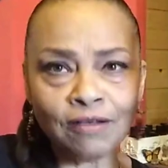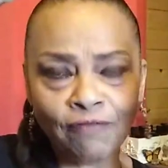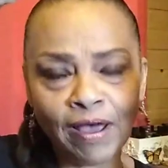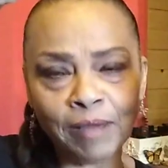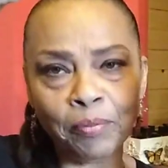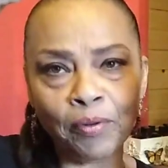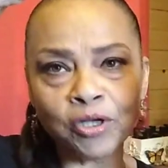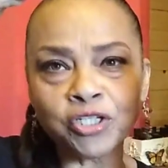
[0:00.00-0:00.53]

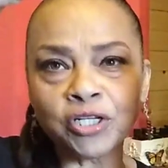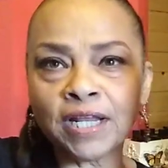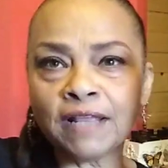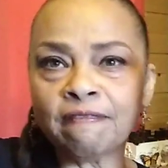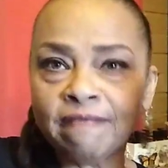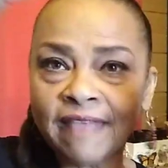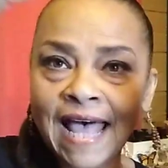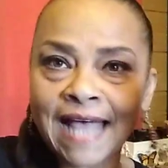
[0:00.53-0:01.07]
vibration,
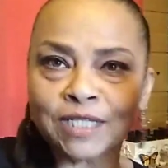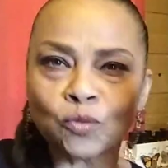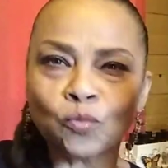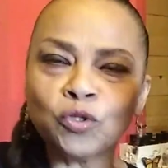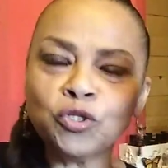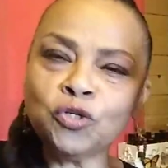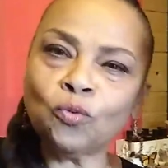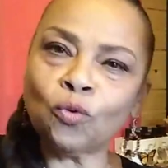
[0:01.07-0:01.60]
and that's
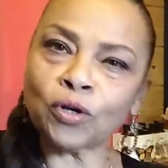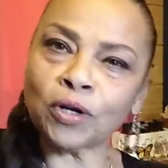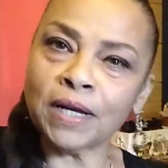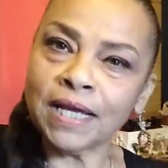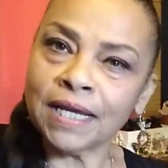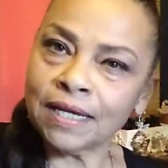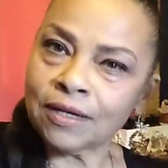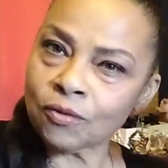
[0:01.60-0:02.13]
when you want to
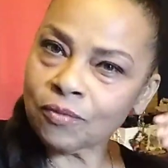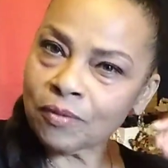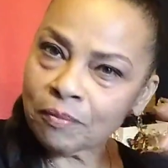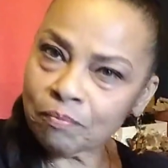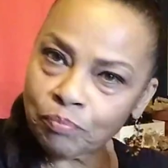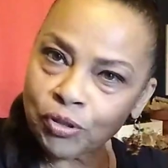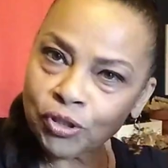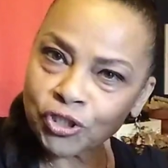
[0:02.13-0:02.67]

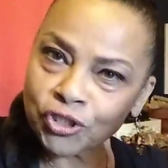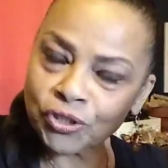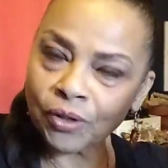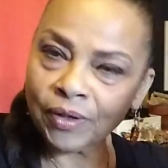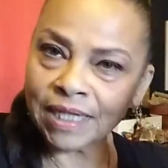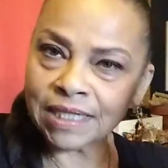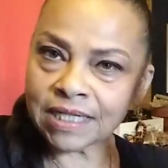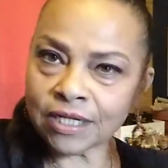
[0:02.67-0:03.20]
push
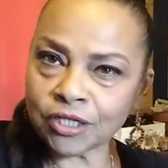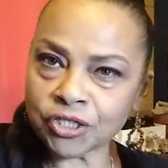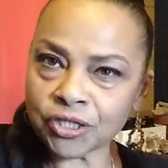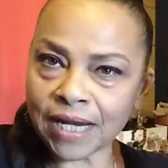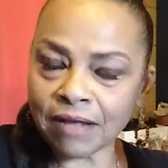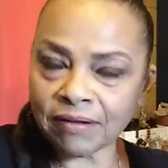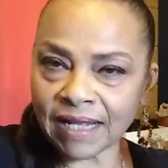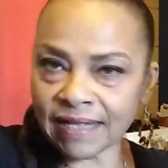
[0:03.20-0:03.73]
your
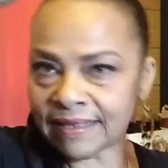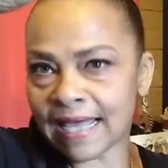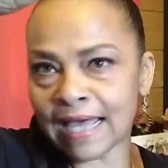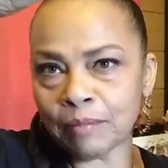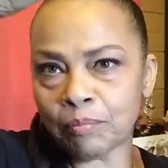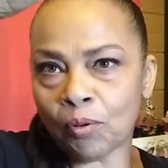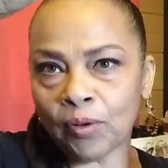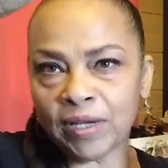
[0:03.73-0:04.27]
intention out at
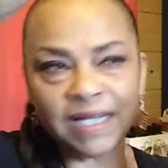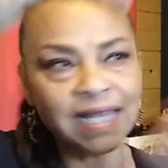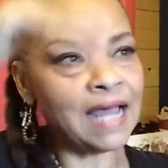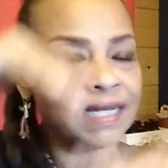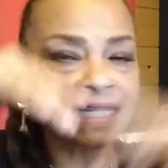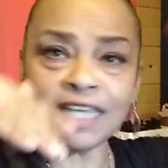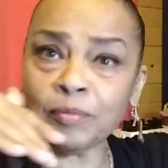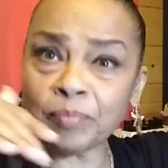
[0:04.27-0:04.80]
that point,
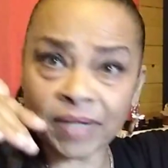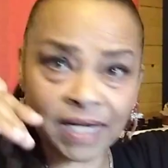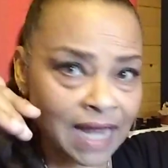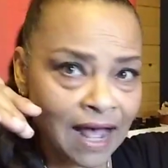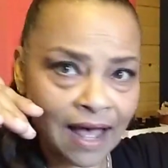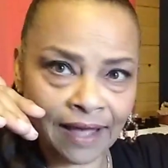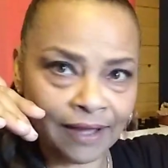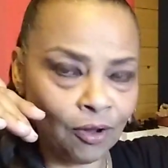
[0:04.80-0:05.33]
not keeping it
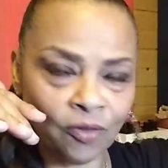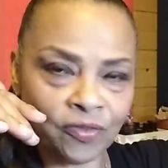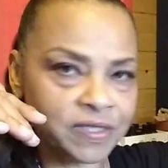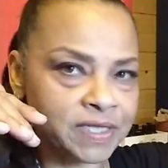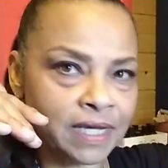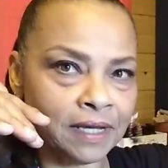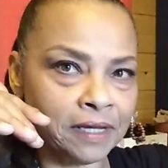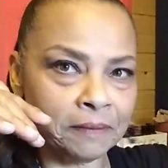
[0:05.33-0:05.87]
high all the
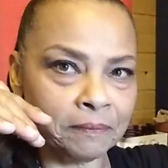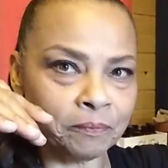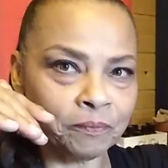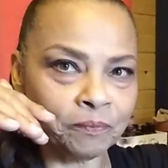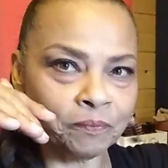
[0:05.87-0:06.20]
time.